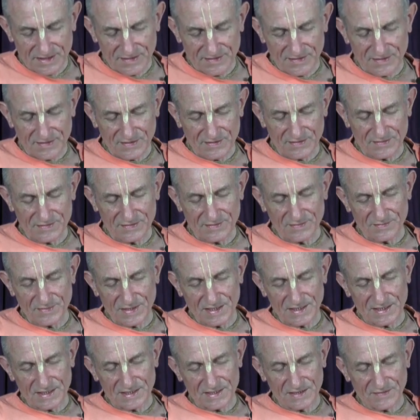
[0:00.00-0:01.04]
you're
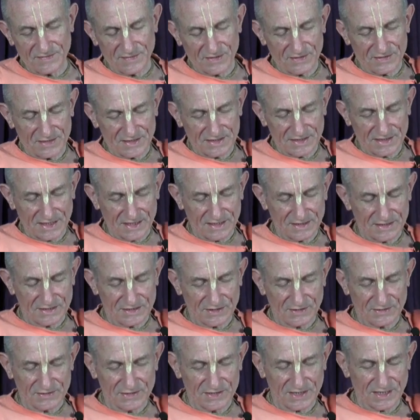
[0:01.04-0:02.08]
meeting devotees and
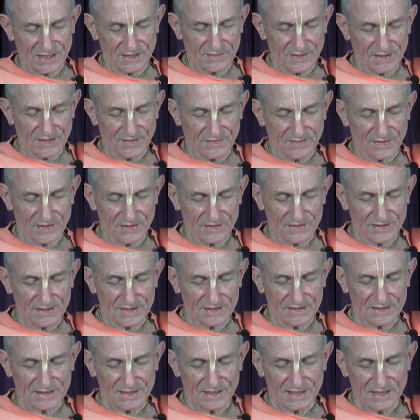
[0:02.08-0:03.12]
associating with devotees,